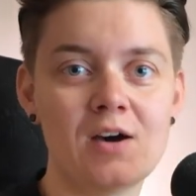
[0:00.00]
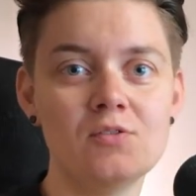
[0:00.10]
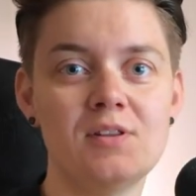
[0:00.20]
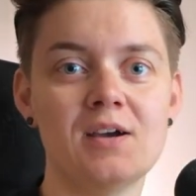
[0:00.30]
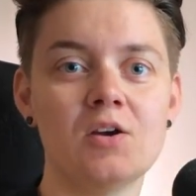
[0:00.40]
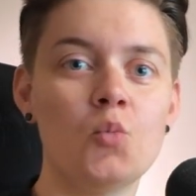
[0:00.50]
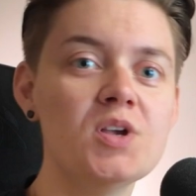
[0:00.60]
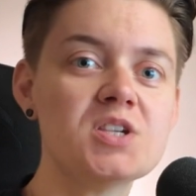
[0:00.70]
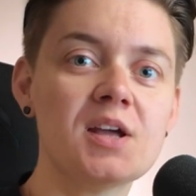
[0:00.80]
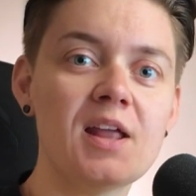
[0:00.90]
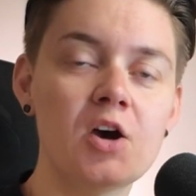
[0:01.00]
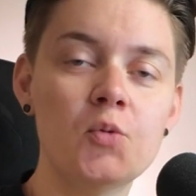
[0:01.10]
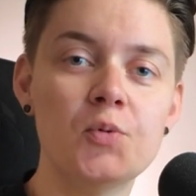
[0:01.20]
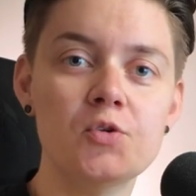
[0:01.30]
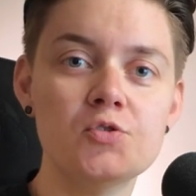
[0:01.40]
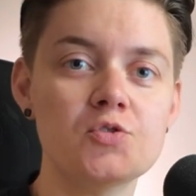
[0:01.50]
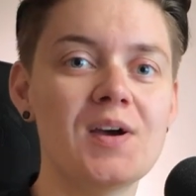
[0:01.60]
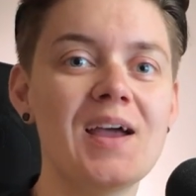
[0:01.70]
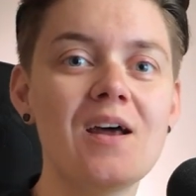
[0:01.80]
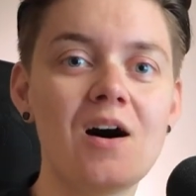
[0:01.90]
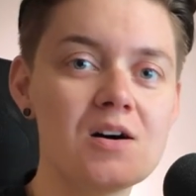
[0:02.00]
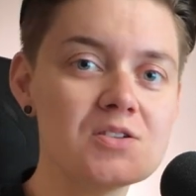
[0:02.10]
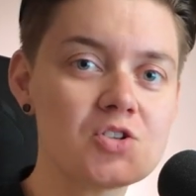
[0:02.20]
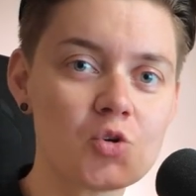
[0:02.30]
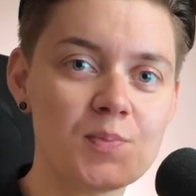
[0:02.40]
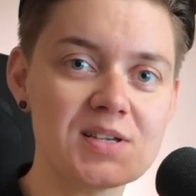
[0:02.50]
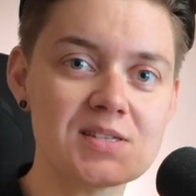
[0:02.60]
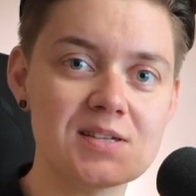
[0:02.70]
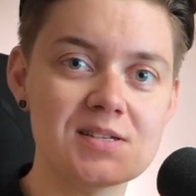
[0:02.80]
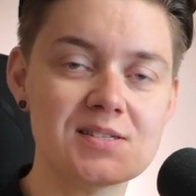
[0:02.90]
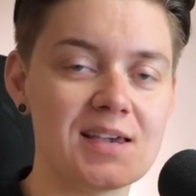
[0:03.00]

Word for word: out there which can help you to enhance your business